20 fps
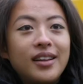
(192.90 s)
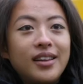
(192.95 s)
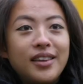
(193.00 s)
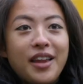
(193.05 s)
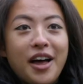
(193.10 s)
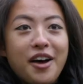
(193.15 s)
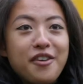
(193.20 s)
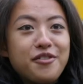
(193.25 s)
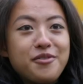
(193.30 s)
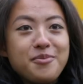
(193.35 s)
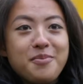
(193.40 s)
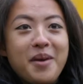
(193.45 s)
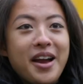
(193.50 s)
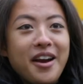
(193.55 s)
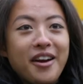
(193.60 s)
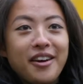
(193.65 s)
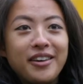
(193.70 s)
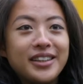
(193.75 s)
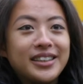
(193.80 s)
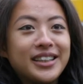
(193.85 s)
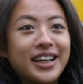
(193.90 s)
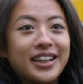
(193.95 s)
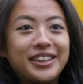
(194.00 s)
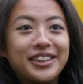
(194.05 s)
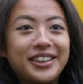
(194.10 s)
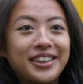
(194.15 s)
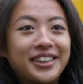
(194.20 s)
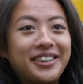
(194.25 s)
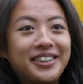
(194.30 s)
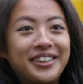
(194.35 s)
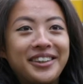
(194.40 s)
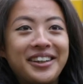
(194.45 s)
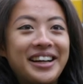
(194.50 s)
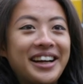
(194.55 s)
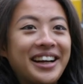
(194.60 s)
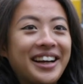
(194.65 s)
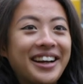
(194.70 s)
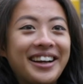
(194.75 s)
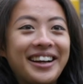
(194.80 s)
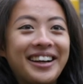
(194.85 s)
left my architecture
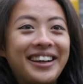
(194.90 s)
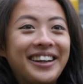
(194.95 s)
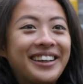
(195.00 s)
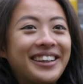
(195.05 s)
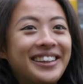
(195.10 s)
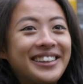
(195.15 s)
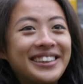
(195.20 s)
career